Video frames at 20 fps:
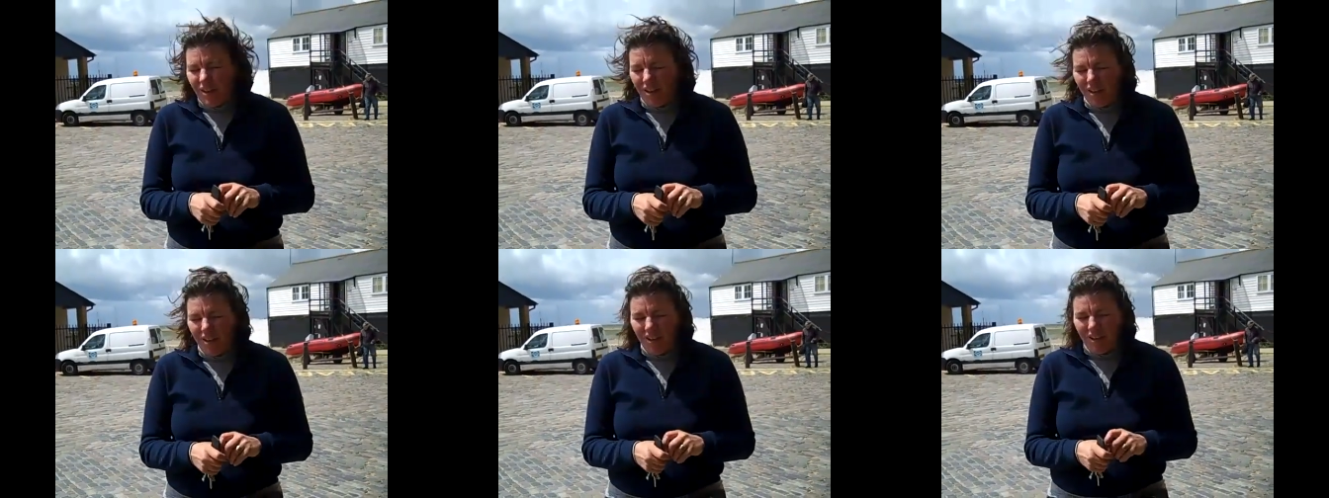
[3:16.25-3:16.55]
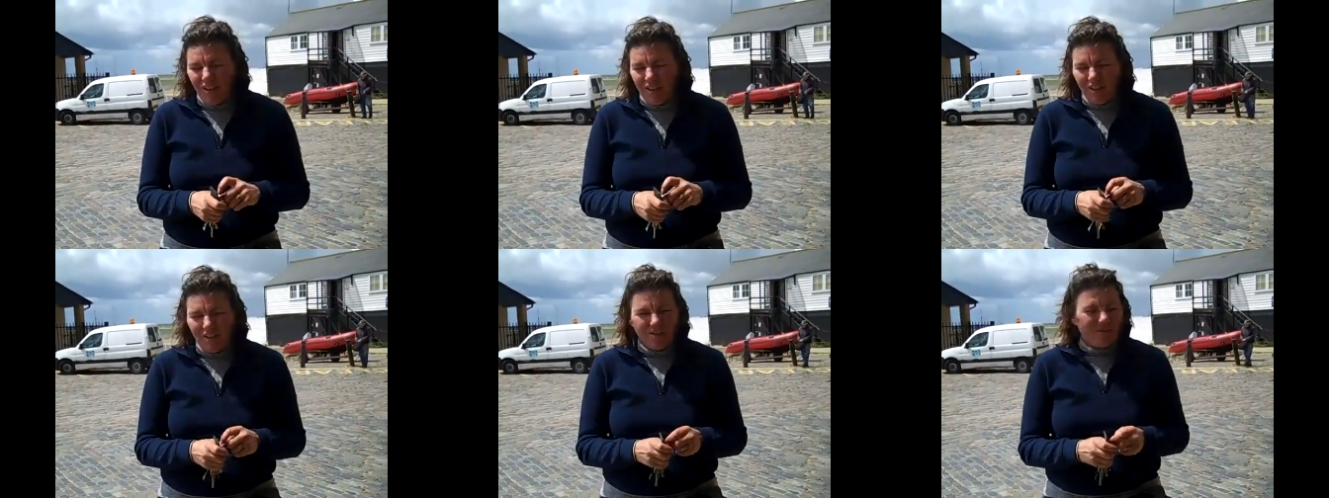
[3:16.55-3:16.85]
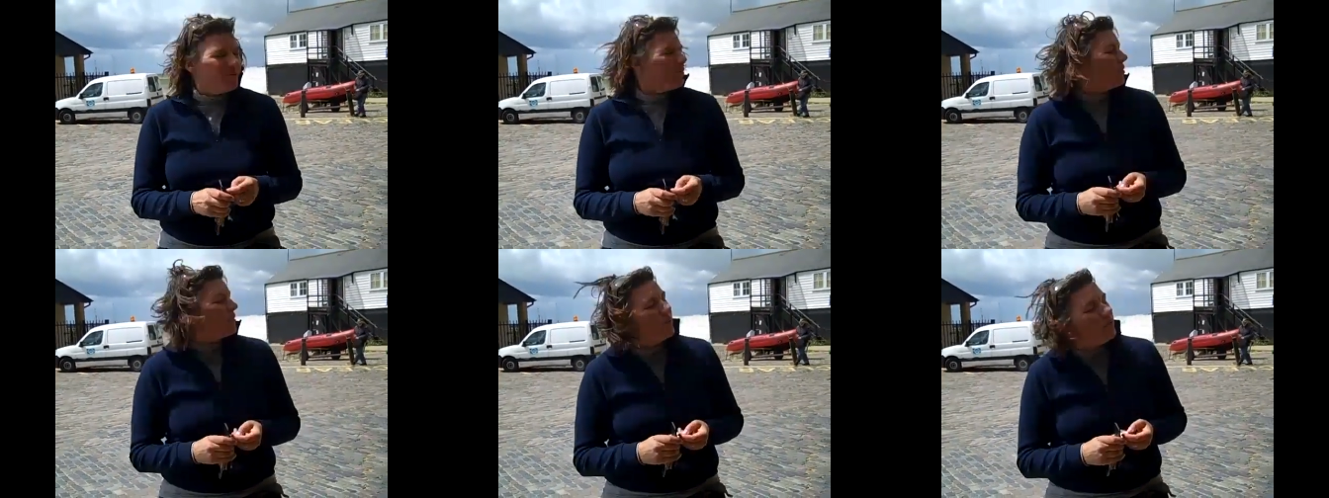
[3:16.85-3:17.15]
Uh,
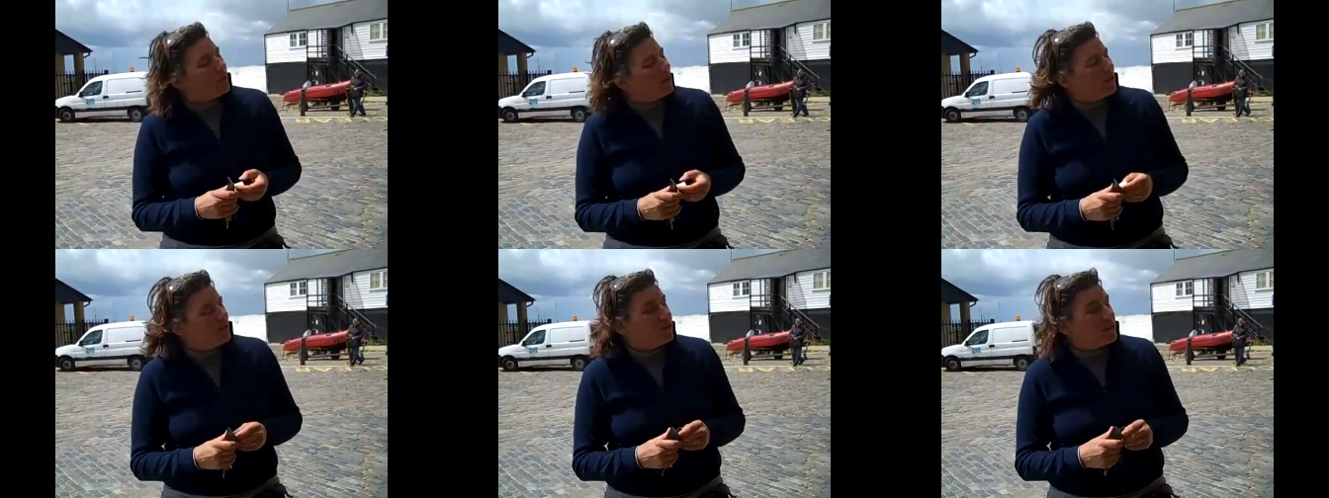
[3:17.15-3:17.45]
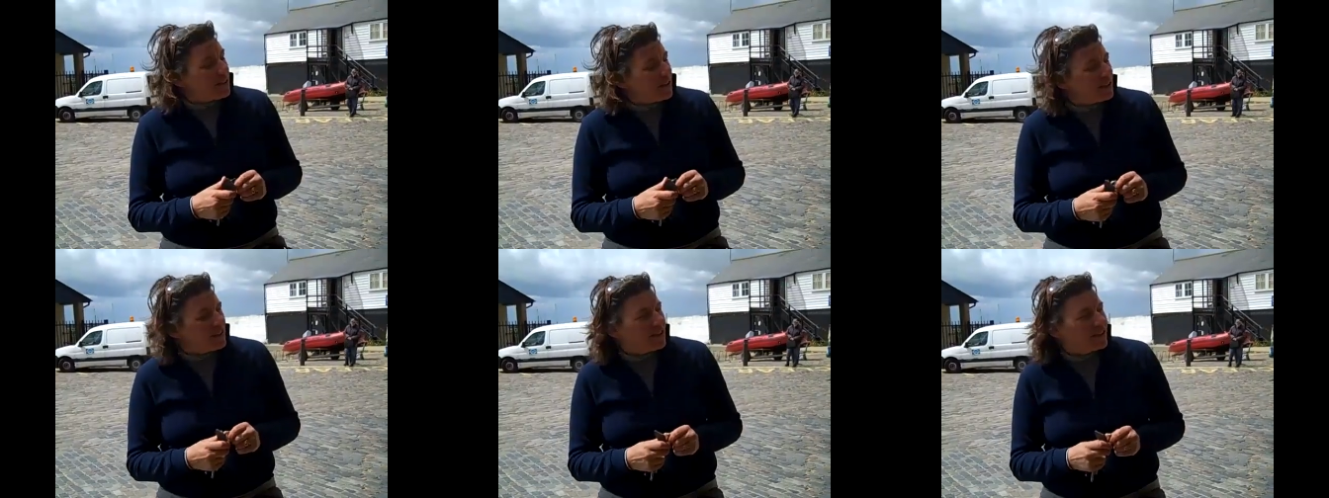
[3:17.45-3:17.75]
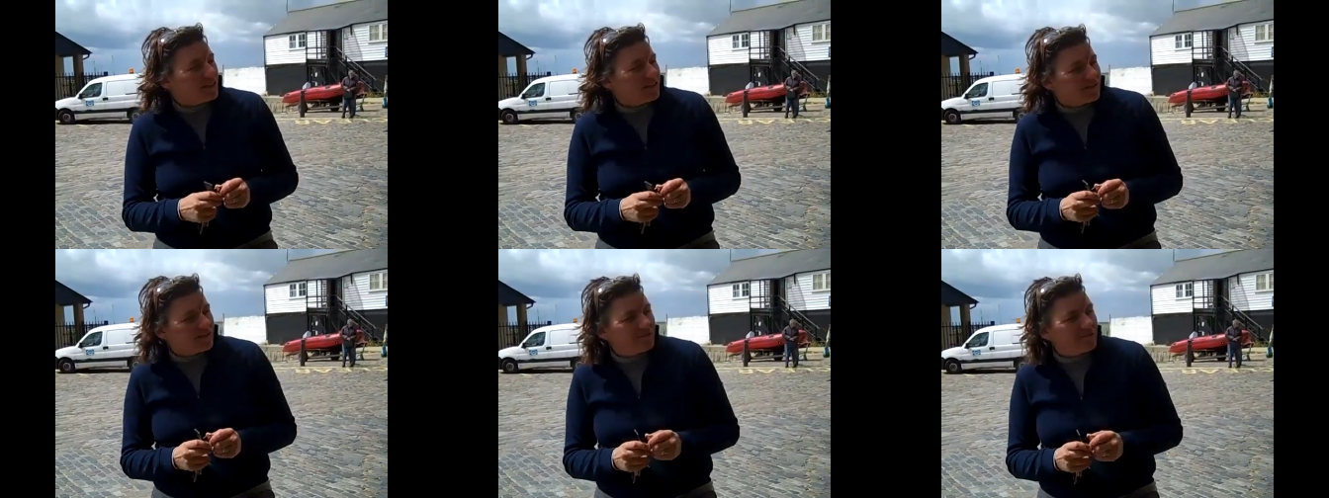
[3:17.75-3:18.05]
well,
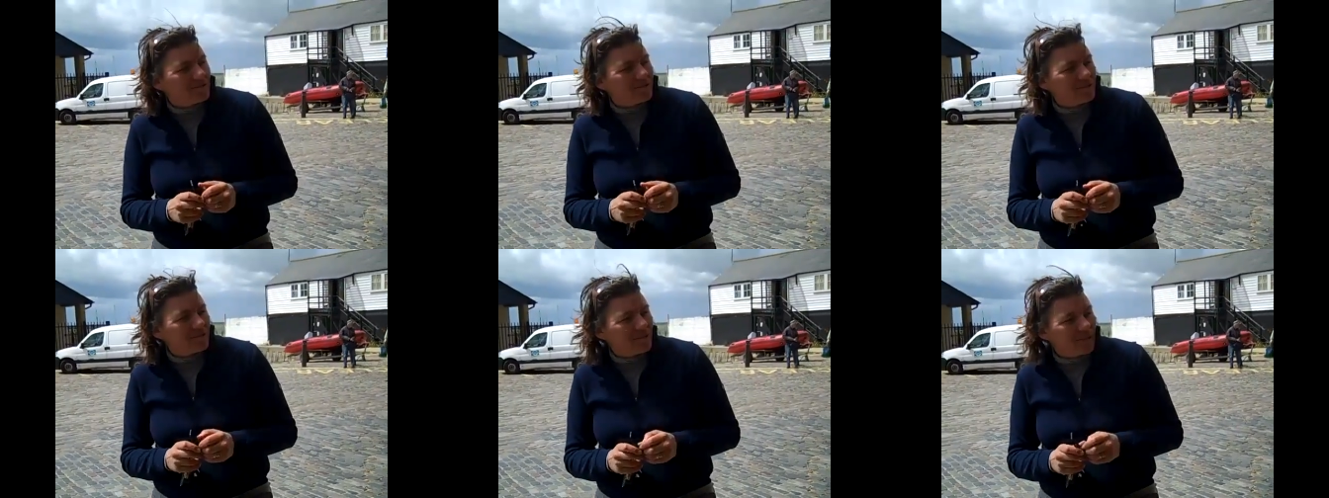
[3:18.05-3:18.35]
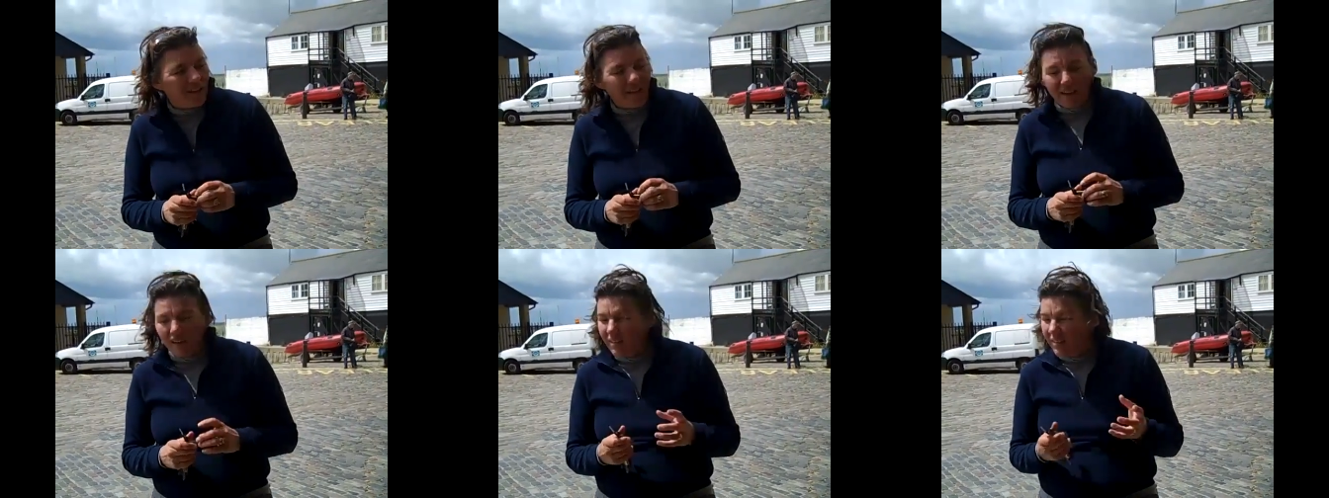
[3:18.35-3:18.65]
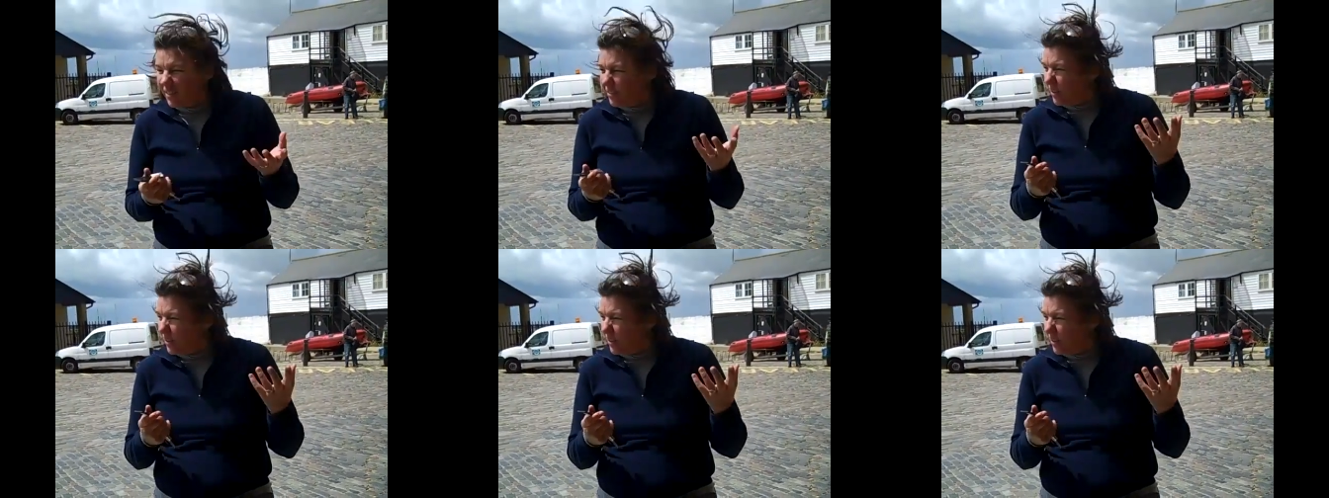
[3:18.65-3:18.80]
yeah,